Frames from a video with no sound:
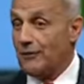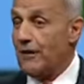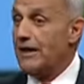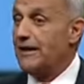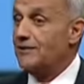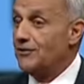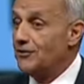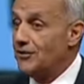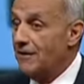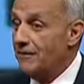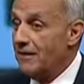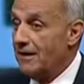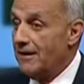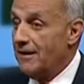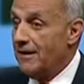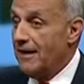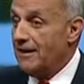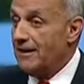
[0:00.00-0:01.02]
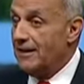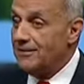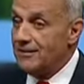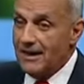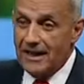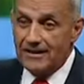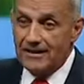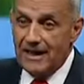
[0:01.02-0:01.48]
friends, and they
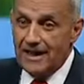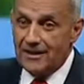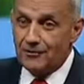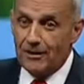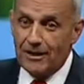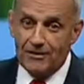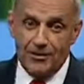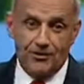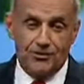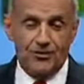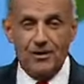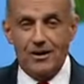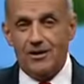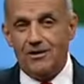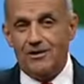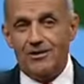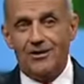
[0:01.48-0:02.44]
say, "Hey, Dad, great to see you.